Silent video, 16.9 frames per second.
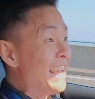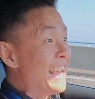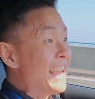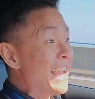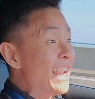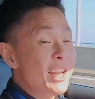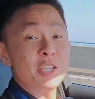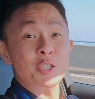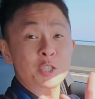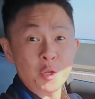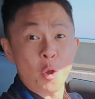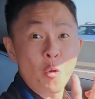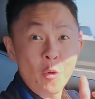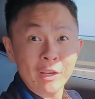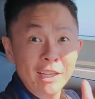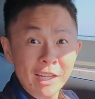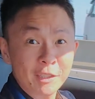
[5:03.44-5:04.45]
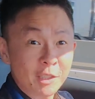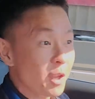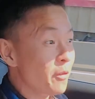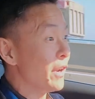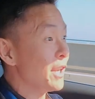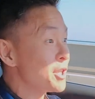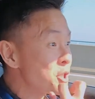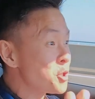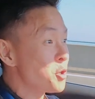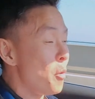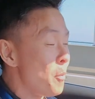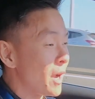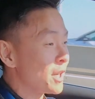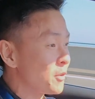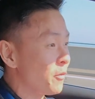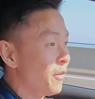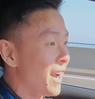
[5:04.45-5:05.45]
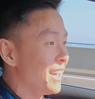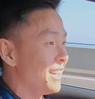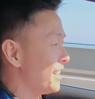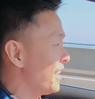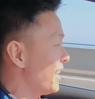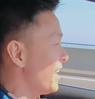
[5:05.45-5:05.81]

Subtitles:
It is so addictive, it is so much fun.